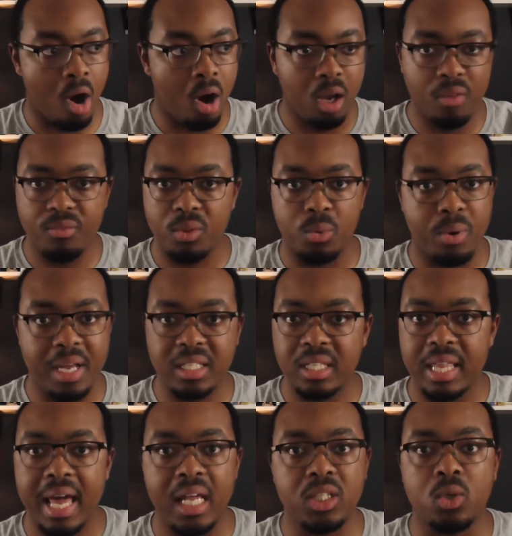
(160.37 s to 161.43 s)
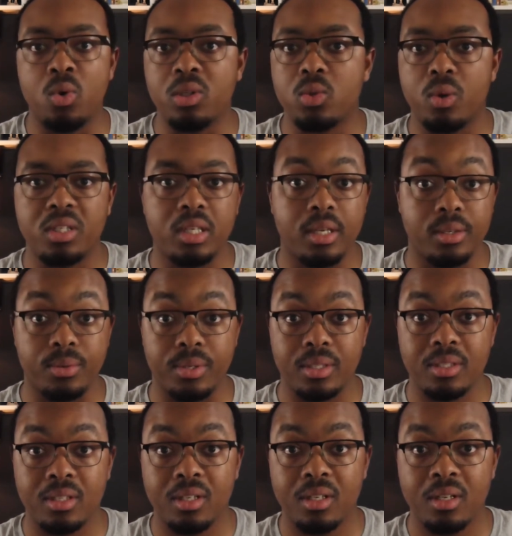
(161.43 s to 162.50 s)
All of the rest of that is going towards
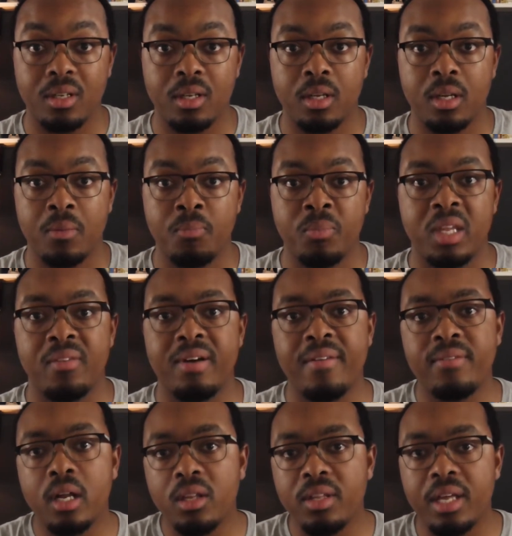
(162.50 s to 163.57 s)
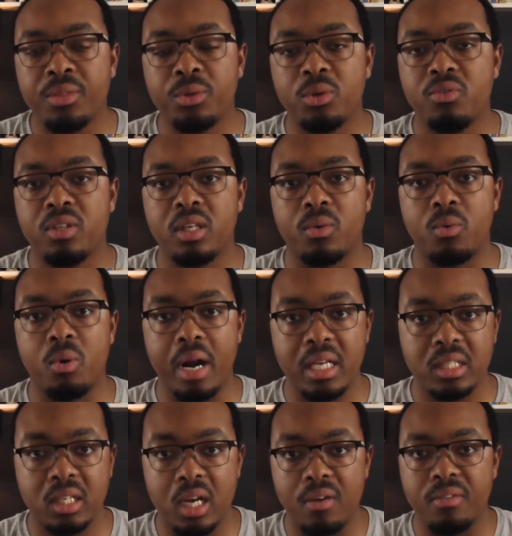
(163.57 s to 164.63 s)
interest. If I follow that through for the
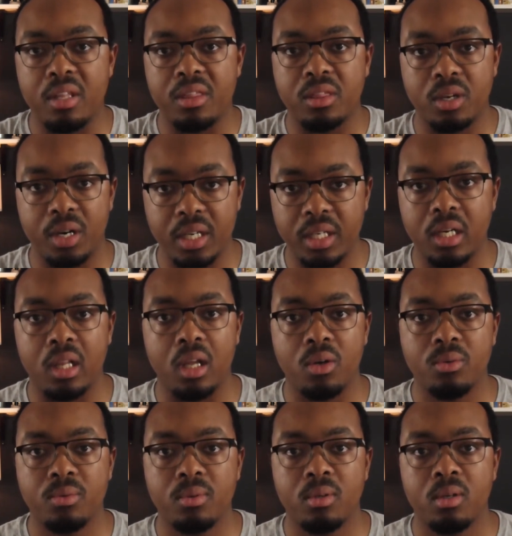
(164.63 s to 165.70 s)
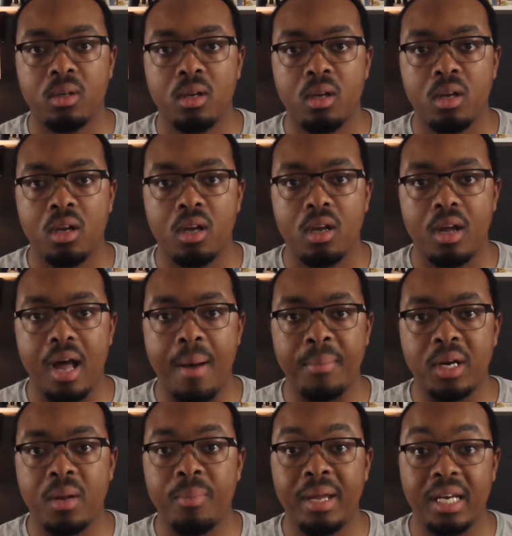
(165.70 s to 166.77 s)
rest of the 30-year loan, I'm
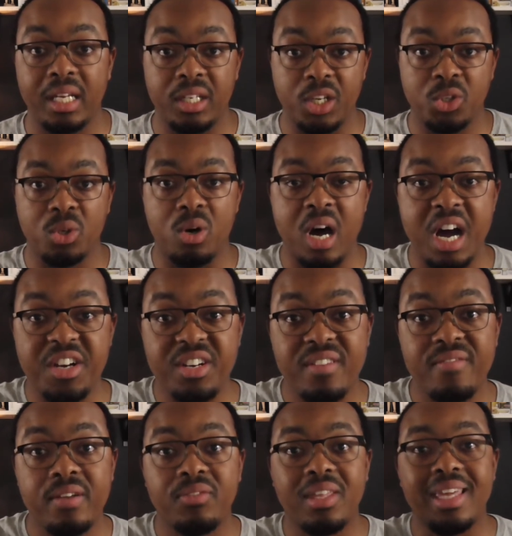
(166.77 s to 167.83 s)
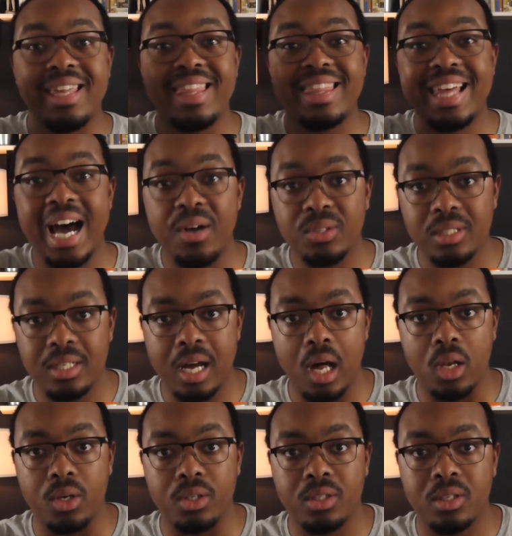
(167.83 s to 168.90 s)
going to pay an additional
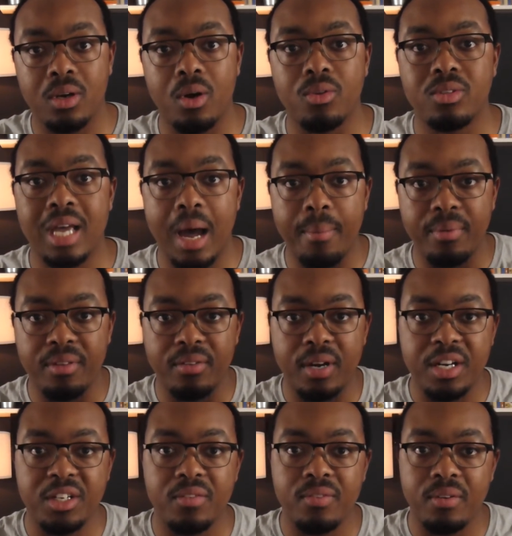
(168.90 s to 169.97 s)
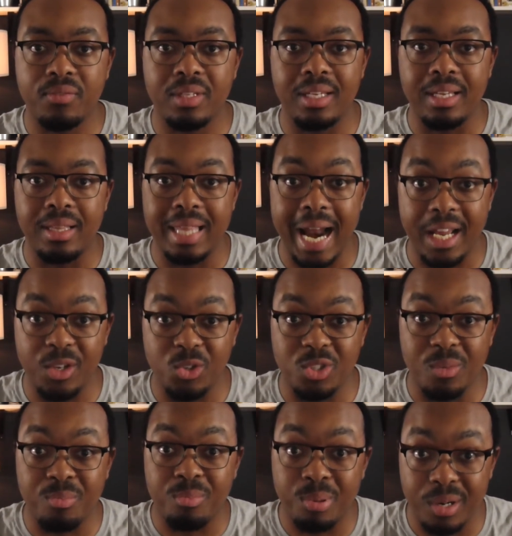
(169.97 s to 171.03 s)
$150,000 on top of the $150,000 that I used
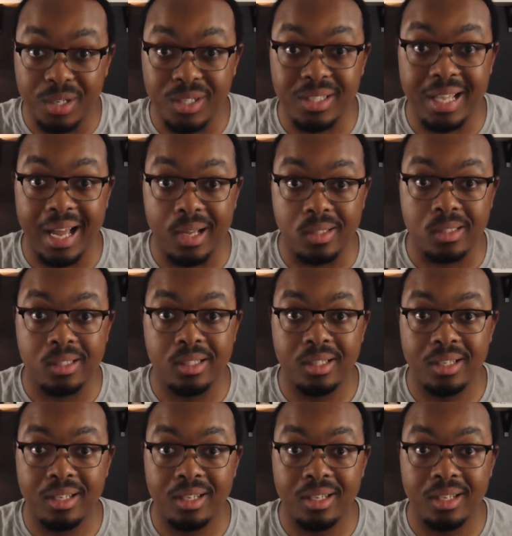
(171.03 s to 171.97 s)
to purchase the house.